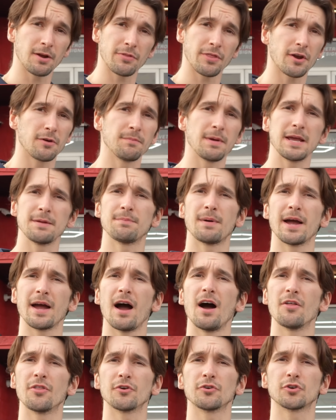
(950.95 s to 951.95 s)
are made by
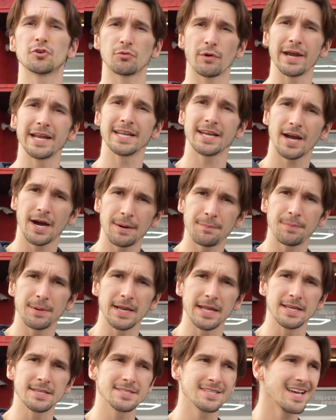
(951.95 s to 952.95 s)
other great
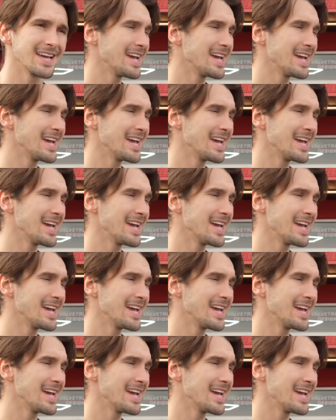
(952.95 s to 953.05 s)
companies.